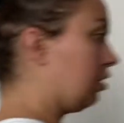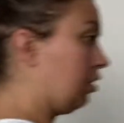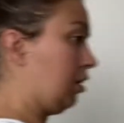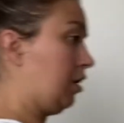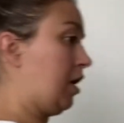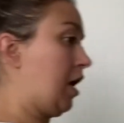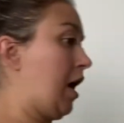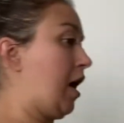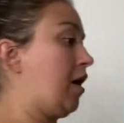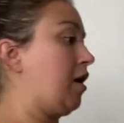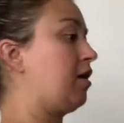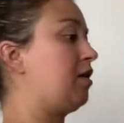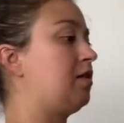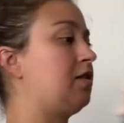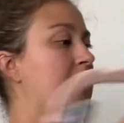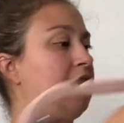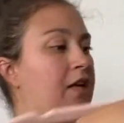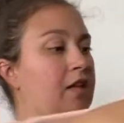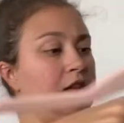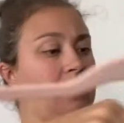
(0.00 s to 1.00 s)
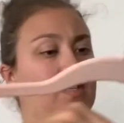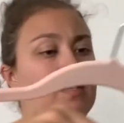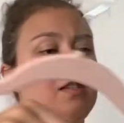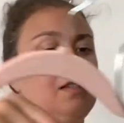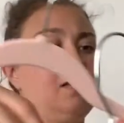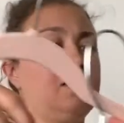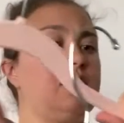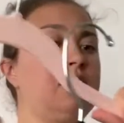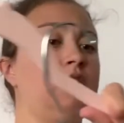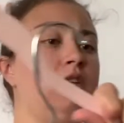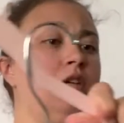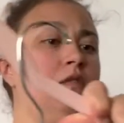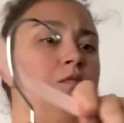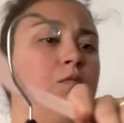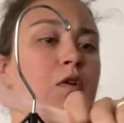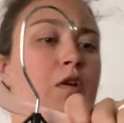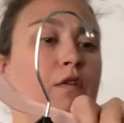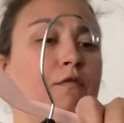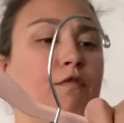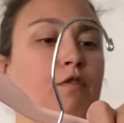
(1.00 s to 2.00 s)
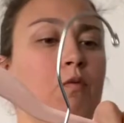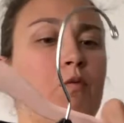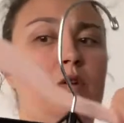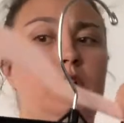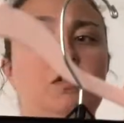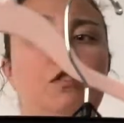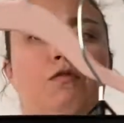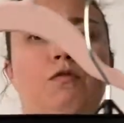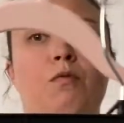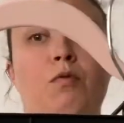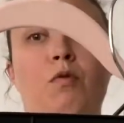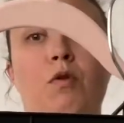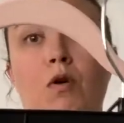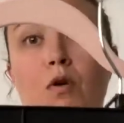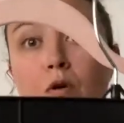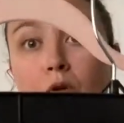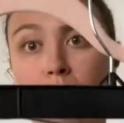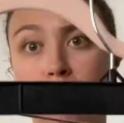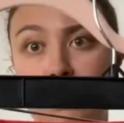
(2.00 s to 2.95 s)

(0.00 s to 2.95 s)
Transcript: yeah, because like this isn't one of the ones from Kohl's